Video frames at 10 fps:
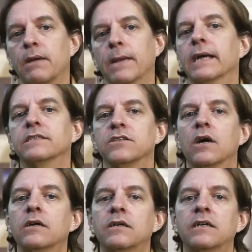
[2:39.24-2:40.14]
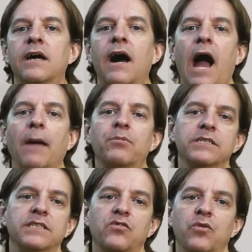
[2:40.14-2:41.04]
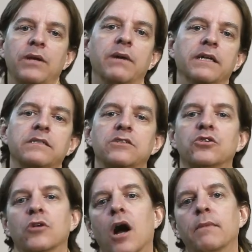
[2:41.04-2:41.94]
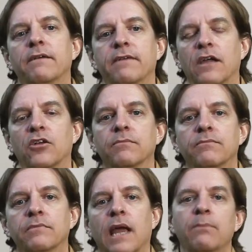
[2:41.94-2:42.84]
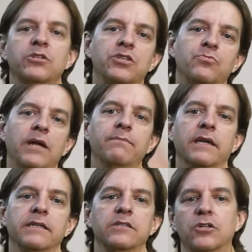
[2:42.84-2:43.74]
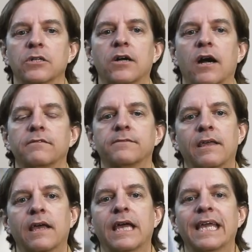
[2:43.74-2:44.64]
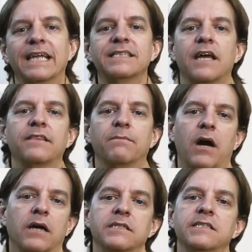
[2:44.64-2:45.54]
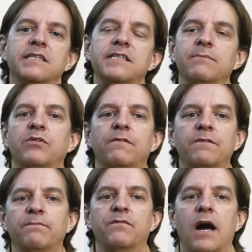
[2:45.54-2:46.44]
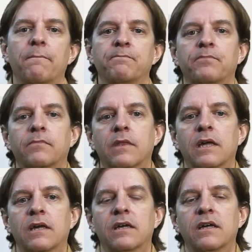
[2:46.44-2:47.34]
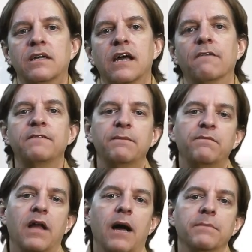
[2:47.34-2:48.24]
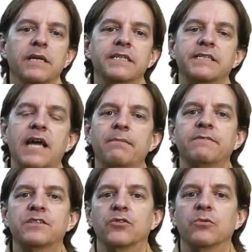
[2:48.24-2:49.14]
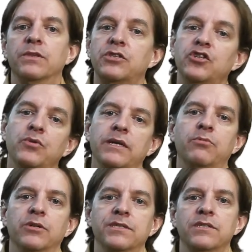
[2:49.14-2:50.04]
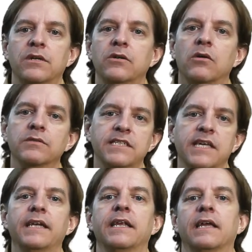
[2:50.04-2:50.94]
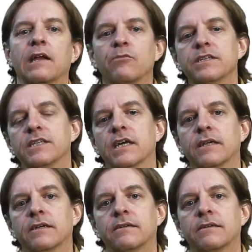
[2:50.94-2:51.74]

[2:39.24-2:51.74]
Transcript: my bandsaw, I press the green button to turn on my vacuum and push the red button to turn it off. Inside the box is a simple flip-flop. A flip-flop is a type of circuit with two inputs, called set and reset.